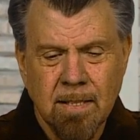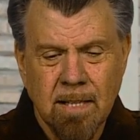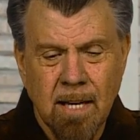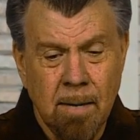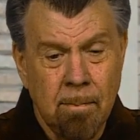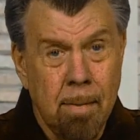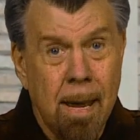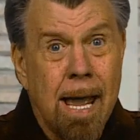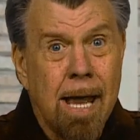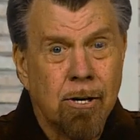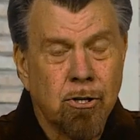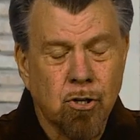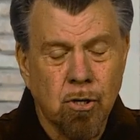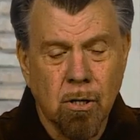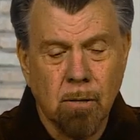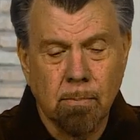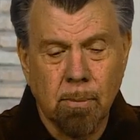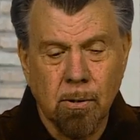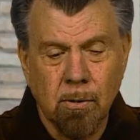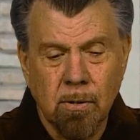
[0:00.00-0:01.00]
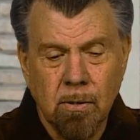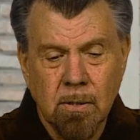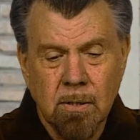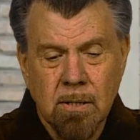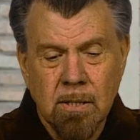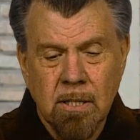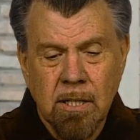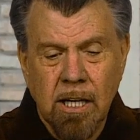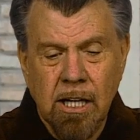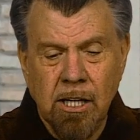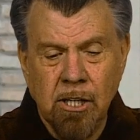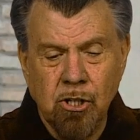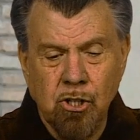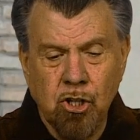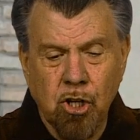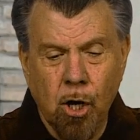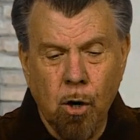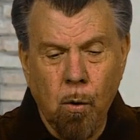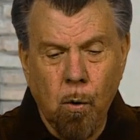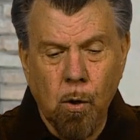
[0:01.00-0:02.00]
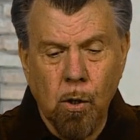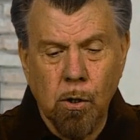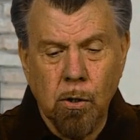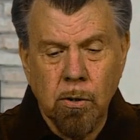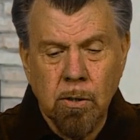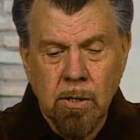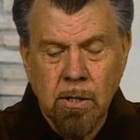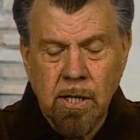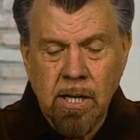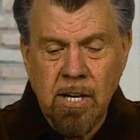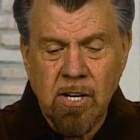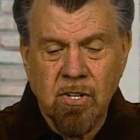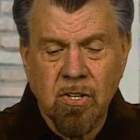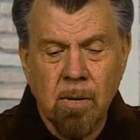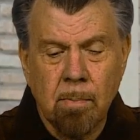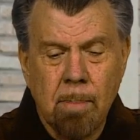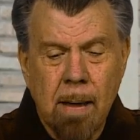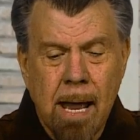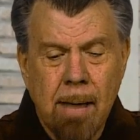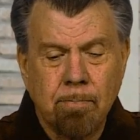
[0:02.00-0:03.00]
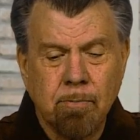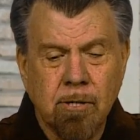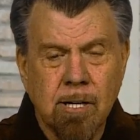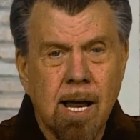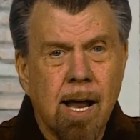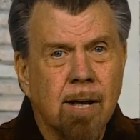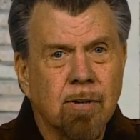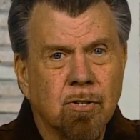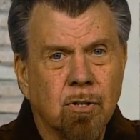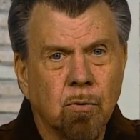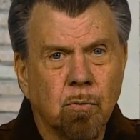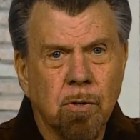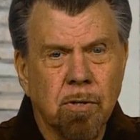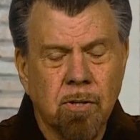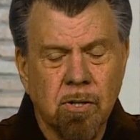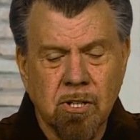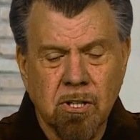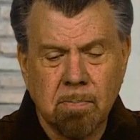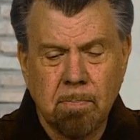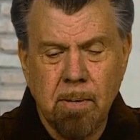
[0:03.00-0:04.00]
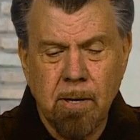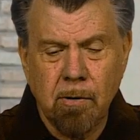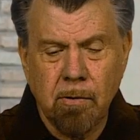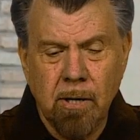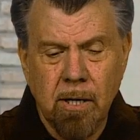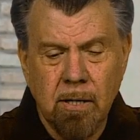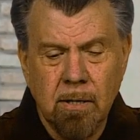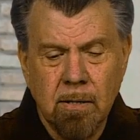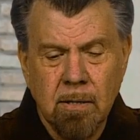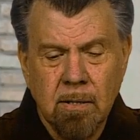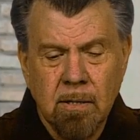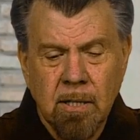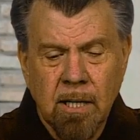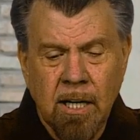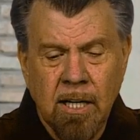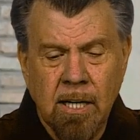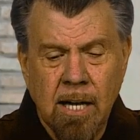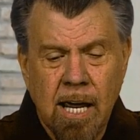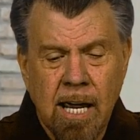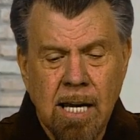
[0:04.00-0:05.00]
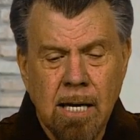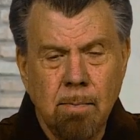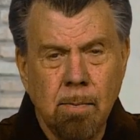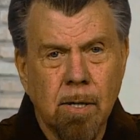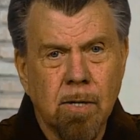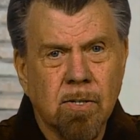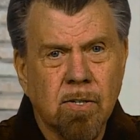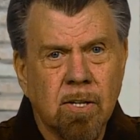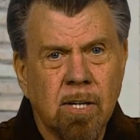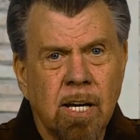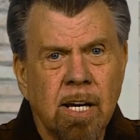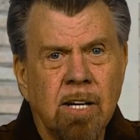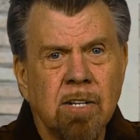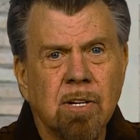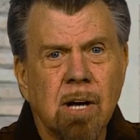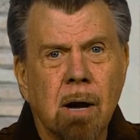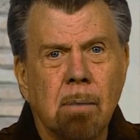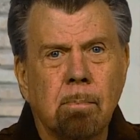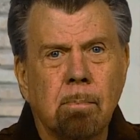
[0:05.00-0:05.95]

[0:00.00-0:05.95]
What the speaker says: imaginable. In Joel, He's the baptizer with the Spirit. In Amos, He's our